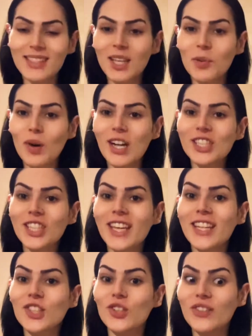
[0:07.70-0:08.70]
Keep watching
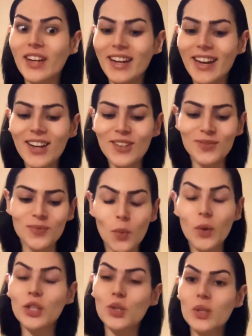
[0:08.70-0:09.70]
and you'll find out
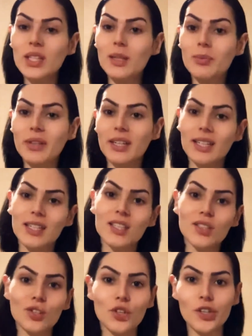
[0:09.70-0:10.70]
what you need to bring
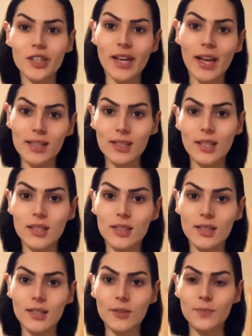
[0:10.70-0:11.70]
to your
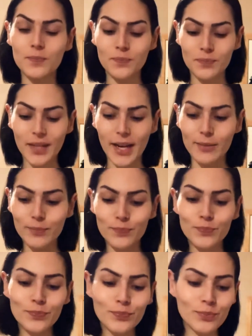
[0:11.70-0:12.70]
castings. Now,
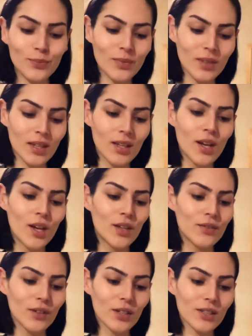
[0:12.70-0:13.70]

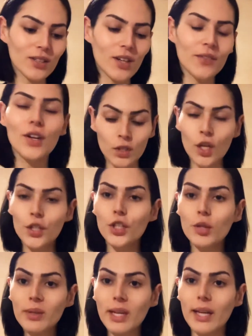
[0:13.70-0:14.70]
first off, you can
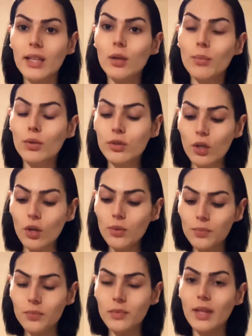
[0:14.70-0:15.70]
bring like a little
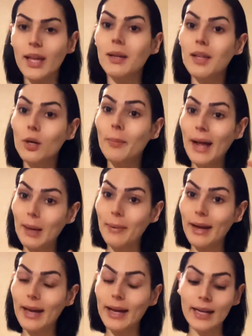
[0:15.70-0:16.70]
bulto, like a little
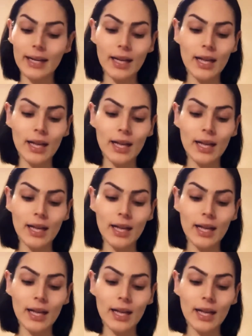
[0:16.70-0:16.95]
backpack.